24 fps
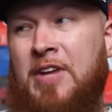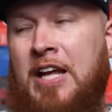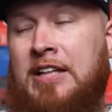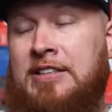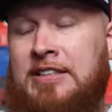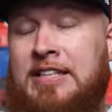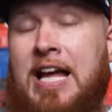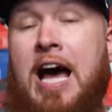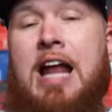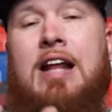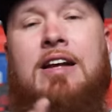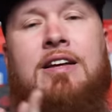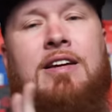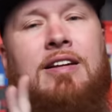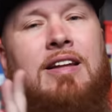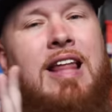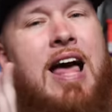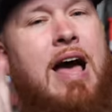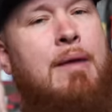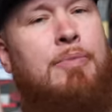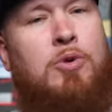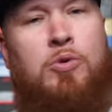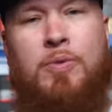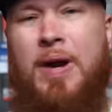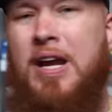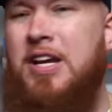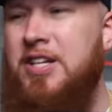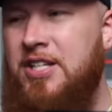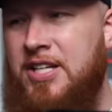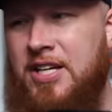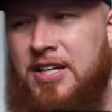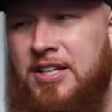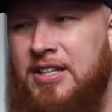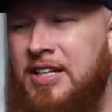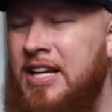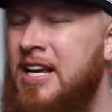It's not a
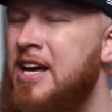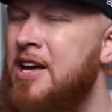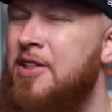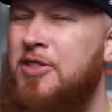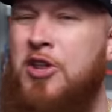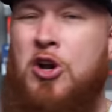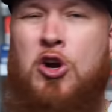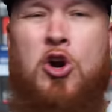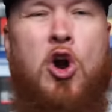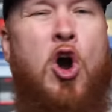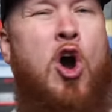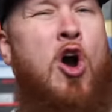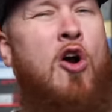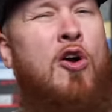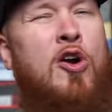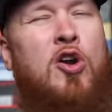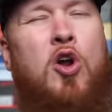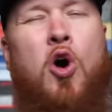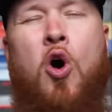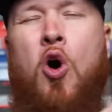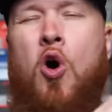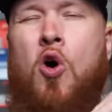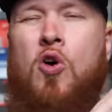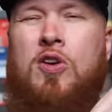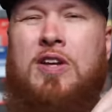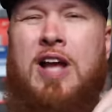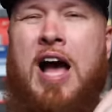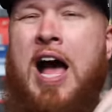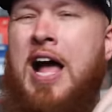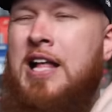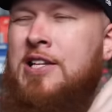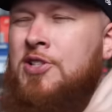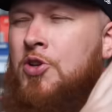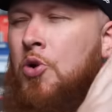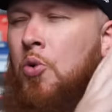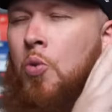collaboration. There aren't all
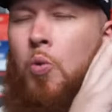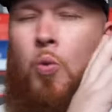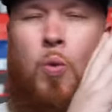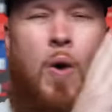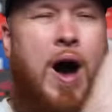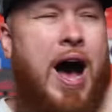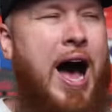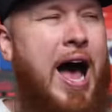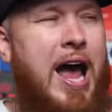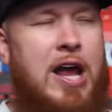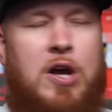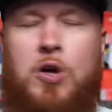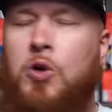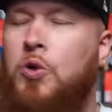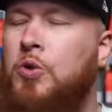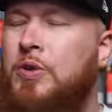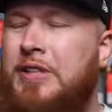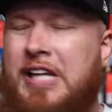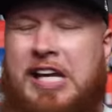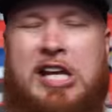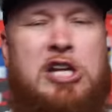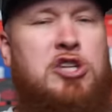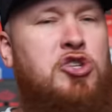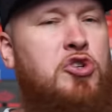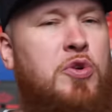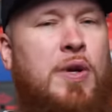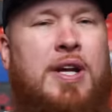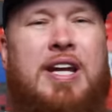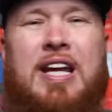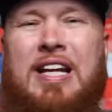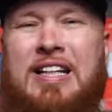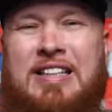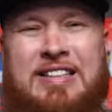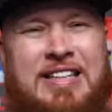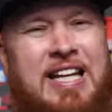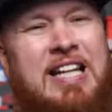kinds of wild,
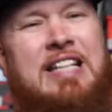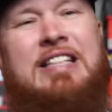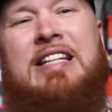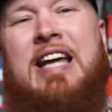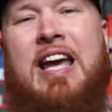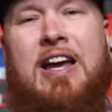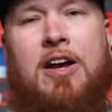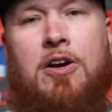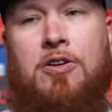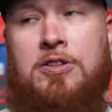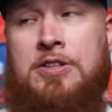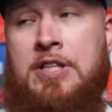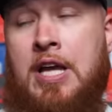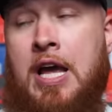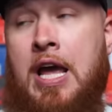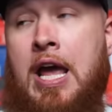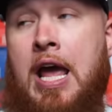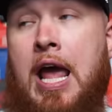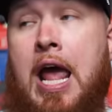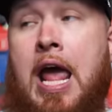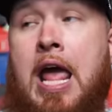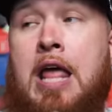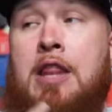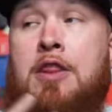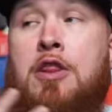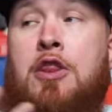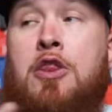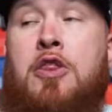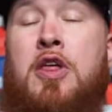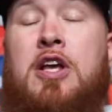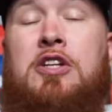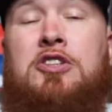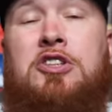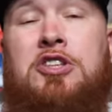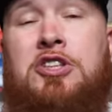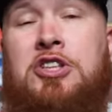intricate details. And
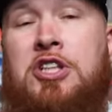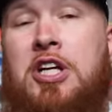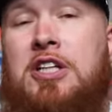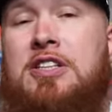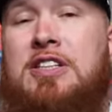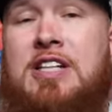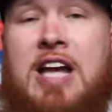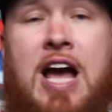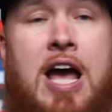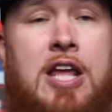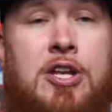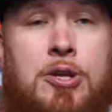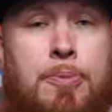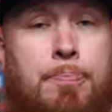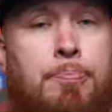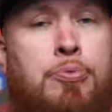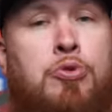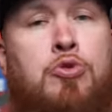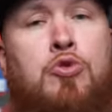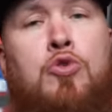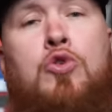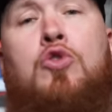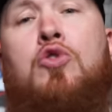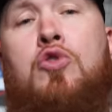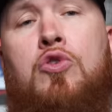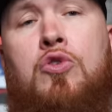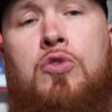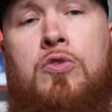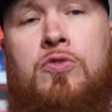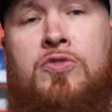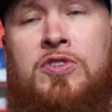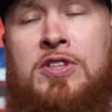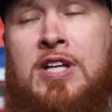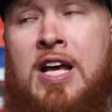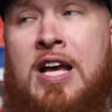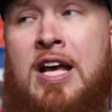this just kind of
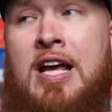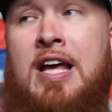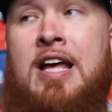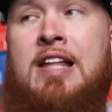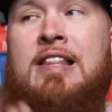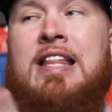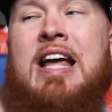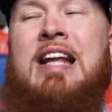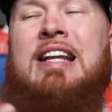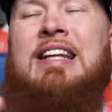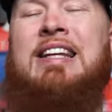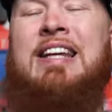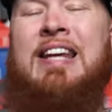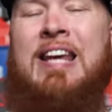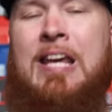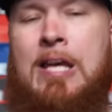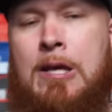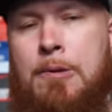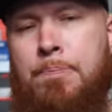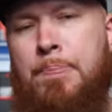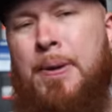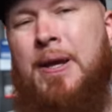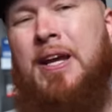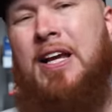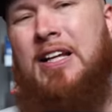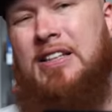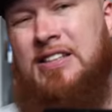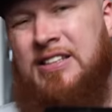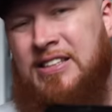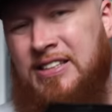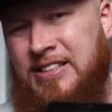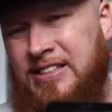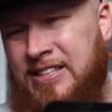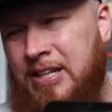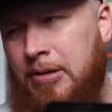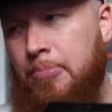proves that keeping it
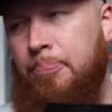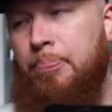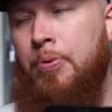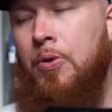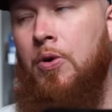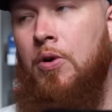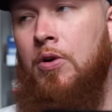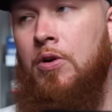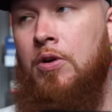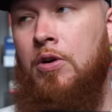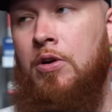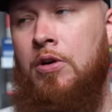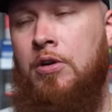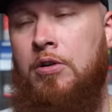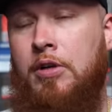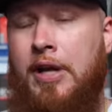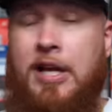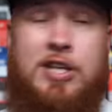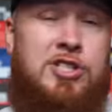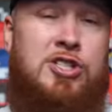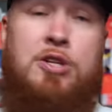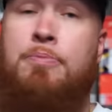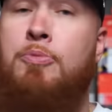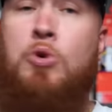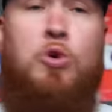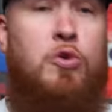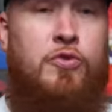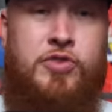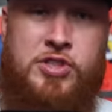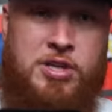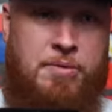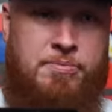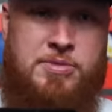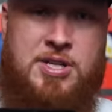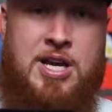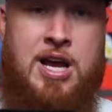simple is the move
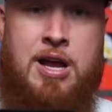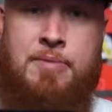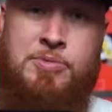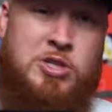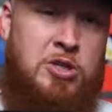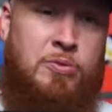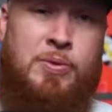sometimes.